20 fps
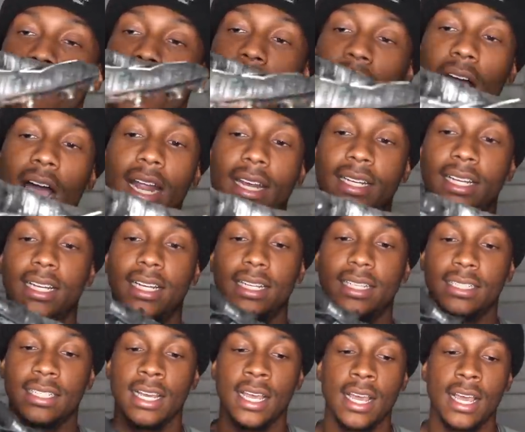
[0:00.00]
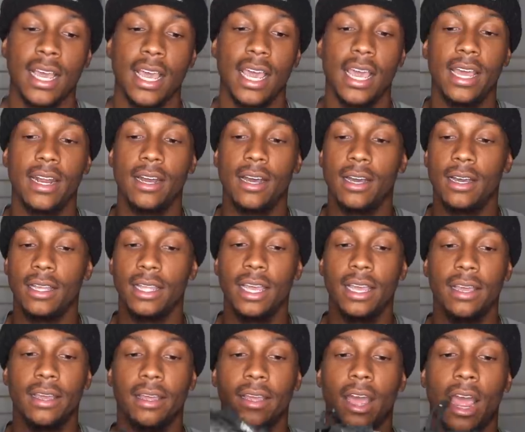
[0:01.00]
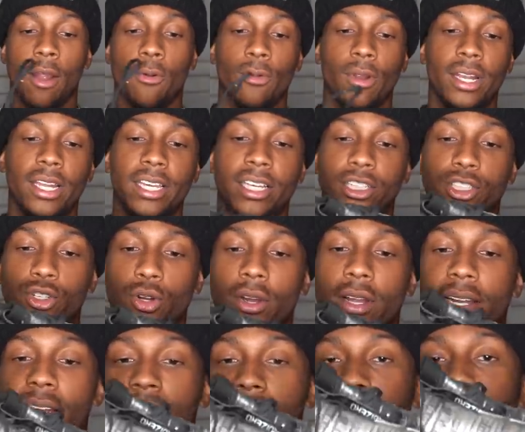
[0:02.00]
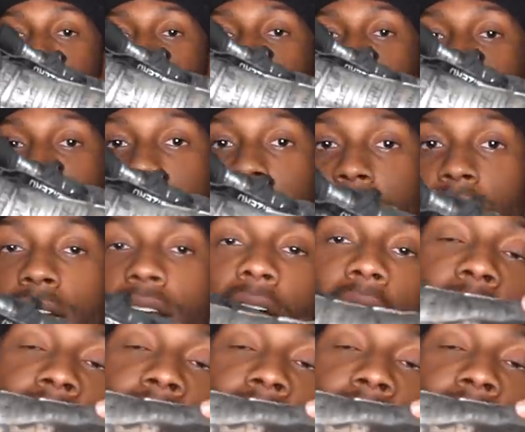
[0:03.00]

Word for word: when I got these. And uh, yeah, I really enjoy these cleats right here, the